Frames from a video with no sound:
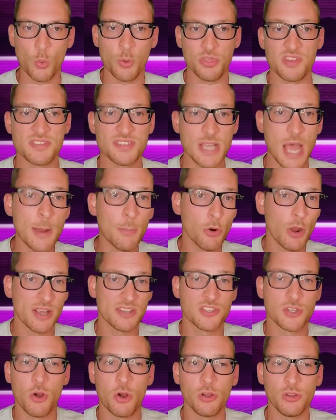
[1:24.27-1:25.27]
With the
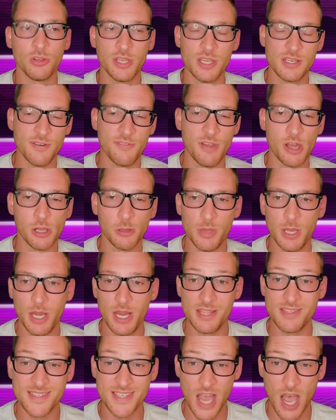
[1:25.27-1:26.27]
CyberX currently in development
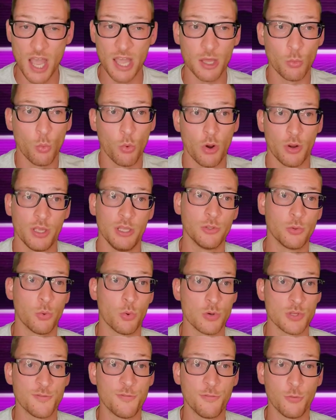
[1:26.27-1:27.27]
and Xion working
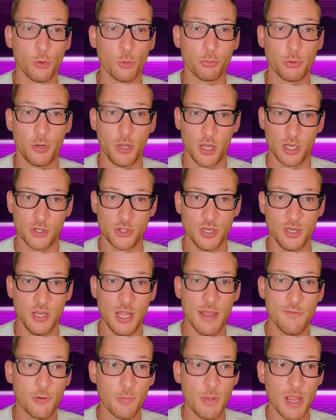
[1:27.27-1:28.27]
towards full production,
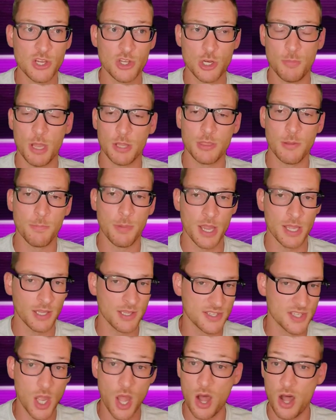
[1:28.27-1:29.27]
information about the bike
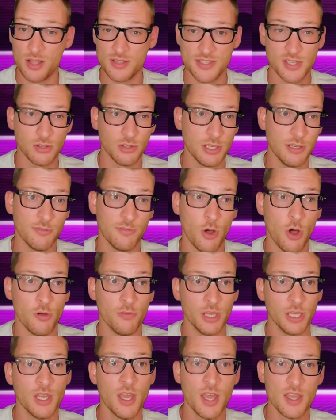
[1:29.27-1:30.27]
is constantly
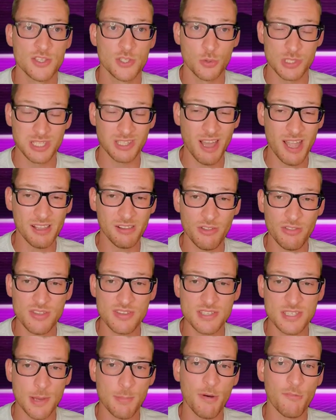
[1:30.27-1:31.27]
evolving, so it's likely
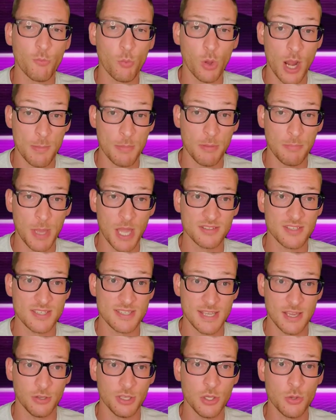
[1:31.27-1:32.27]
that some of what I'm about
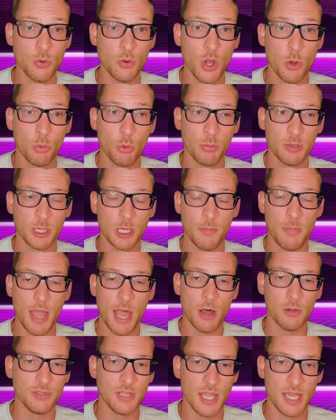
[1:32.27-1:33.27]
to tell you will become
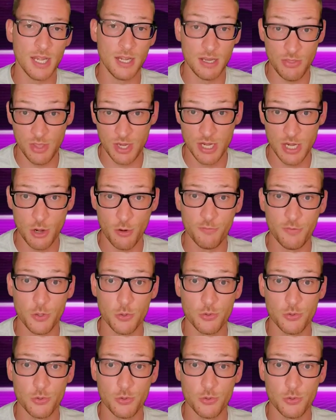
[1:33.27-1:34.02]
outdated in the near